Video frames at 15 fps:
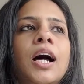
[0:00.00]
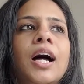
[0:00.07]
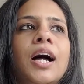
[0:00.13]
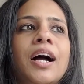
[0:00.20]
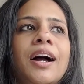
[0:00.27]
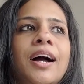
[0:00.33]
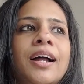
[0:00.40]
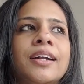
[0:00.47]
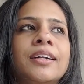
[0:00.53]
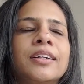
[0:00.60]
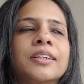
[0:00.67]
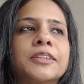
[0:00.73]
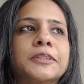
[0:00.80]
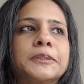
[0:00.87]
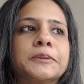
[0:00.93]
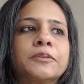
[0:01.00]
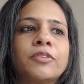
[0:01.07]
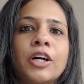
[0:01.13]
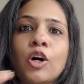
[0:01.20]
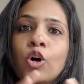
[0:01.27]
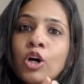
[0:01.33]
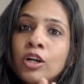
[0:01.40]
and
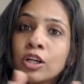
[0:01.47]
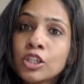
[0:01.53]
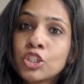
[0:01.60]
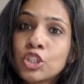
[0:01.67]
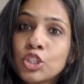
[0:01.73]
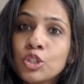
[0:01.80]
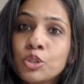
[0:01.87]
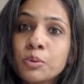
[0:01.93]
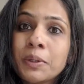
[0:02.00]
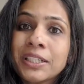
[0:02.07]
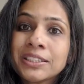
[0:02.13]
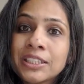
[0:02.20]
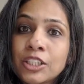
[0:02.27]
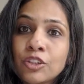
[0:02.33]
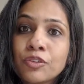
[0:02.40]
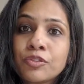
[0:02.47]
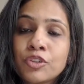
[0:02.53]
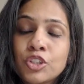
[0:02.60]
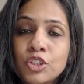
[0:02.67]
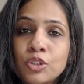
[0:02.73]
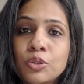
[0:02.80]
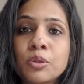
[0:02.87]
or a tube, a set of
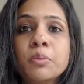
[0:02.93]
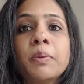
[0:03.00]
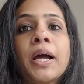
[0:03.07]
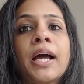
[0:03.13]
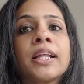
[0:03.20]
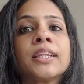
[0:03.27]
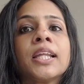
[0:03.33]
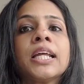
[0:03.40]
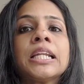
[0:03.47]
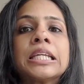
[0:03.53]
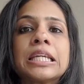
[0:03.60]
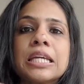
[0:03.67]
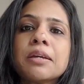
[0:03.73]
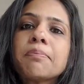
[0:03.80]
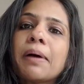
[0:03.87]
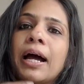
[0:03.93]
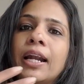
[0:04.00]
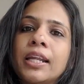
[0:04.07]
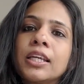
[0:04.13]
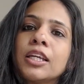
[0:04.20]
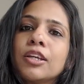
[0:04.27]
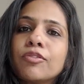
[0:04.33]
tube, and then keep
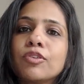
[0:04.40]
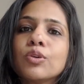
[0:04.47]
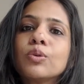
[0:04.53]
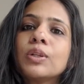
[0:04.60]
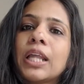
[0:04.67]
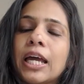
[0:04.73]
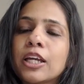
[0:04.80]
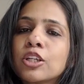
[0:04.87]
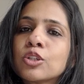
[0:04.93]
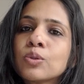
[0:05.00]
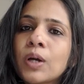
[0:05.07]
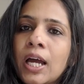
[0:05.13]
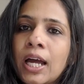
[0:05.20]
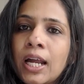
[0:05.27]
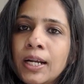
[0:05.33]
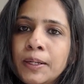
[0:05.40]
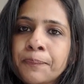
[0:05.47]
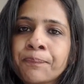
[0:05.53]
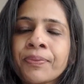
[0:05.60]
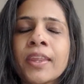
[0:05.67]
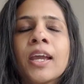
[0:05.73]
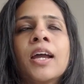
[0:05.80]
adding if you like to add,
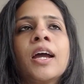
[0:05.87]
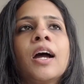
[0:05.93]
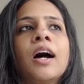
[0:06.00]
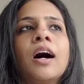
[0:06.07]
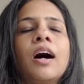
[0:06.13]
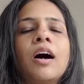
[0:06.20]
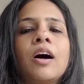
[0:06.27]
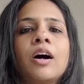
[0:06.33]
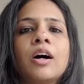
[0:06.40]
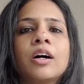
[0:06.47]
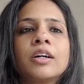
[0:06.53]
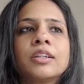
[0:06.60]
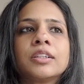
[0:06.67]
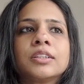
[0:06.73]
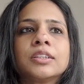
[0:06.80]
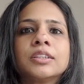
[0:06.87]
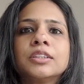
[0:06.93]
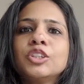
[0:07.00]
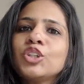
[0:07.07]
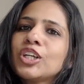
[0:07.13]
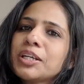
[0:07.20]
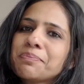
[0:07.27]
or
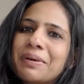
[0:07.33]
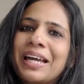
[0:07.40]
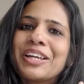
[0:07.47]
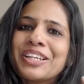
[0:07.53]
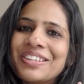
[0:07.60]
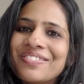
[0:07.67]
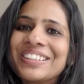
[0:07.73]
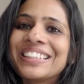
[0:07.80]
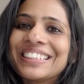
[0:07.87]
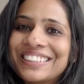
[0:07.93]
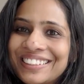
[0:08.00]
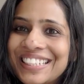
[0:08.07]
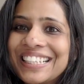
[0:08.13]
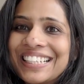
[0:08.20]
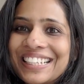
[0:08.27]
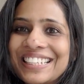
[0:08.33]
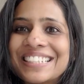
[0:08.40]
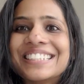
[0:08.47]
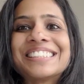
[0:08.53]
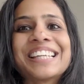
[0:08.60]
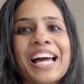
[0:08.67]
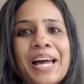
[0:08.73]
you can buy even the 3
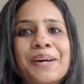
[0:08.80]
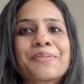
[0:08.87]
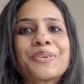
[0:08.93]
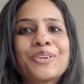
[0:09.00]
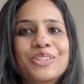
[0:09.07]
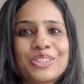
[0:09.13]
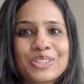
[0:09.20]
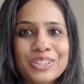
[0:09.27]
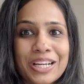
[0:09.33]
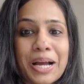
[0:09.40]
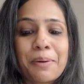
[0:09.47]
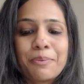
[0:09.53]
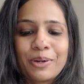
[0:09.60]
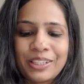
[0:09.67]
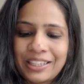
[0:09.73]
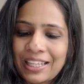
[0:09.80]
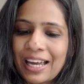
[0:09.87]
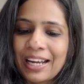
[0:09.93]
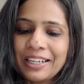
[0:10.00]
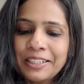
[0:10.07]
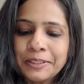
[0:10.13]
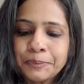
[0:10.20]
colors. I'm going to come on that.